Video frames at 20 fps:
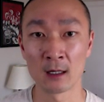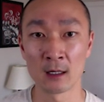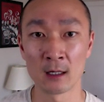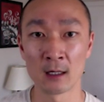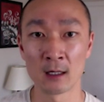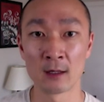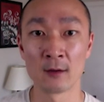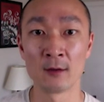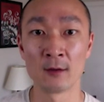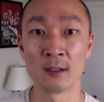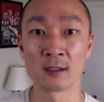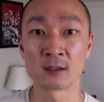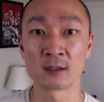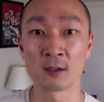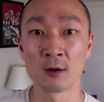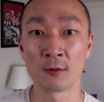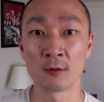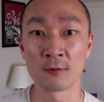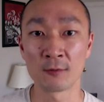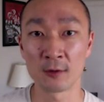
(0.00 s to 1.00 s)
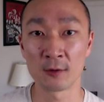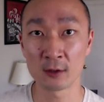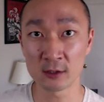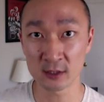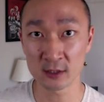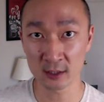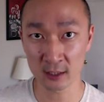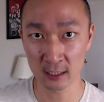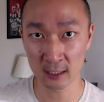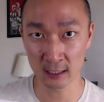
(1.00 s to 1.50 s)
This
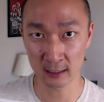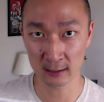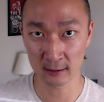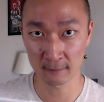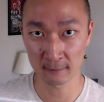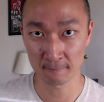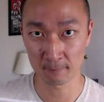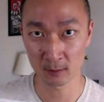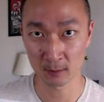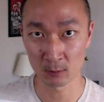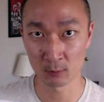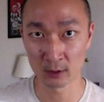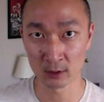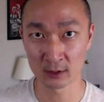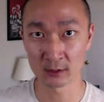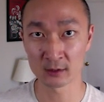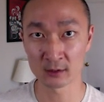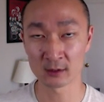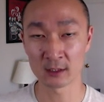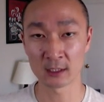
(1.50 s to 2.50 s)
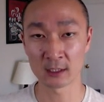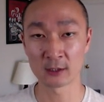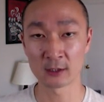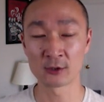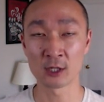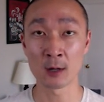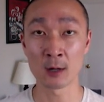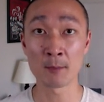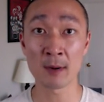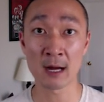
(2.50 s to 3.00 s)
first kick, which is the
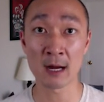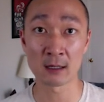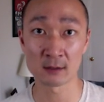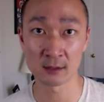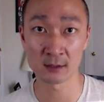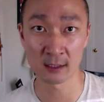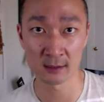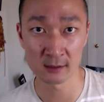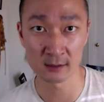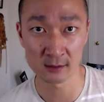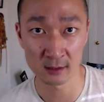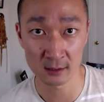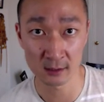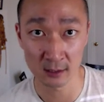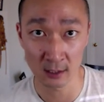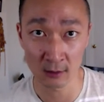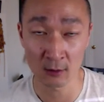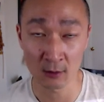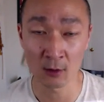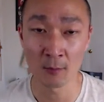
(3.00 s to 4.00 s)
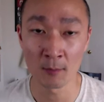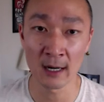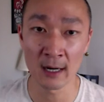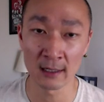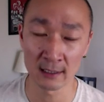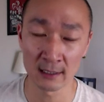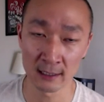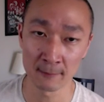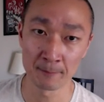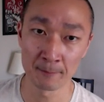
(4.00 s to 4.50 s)
jump outside, this is the tengkong
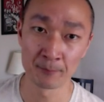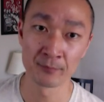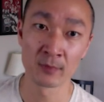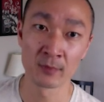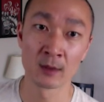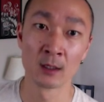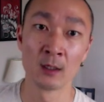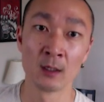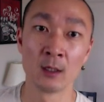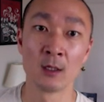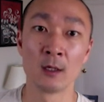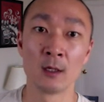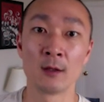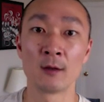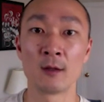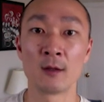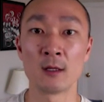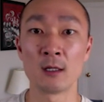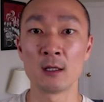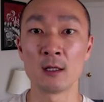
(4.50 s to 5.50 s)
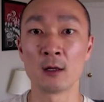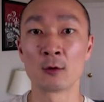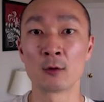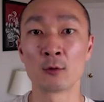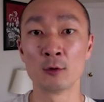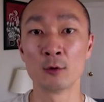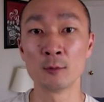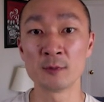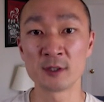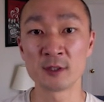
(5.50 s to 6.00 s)
bailian. The
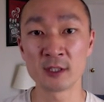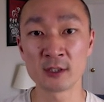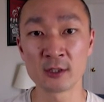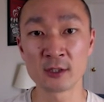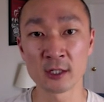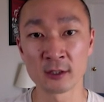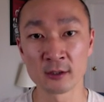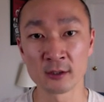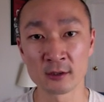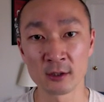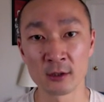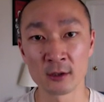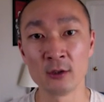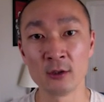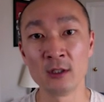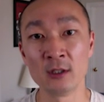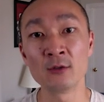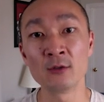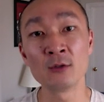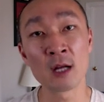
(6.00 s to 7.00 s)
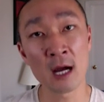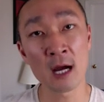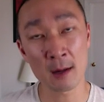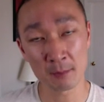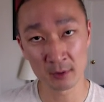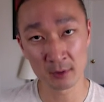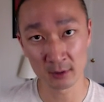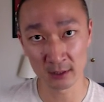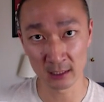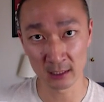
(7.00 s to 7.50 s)
Group C judges do not
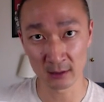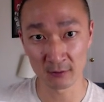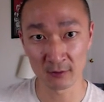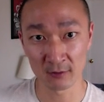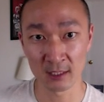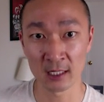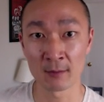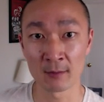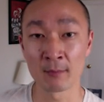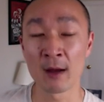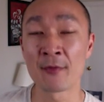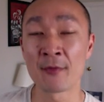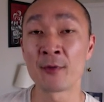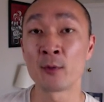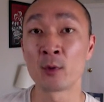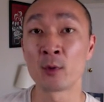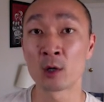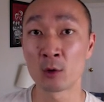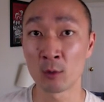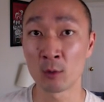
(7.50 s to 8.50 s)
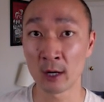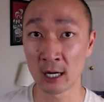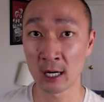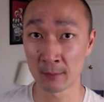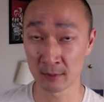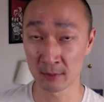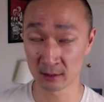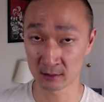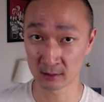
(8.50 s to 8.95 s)
believe that it met the requirements.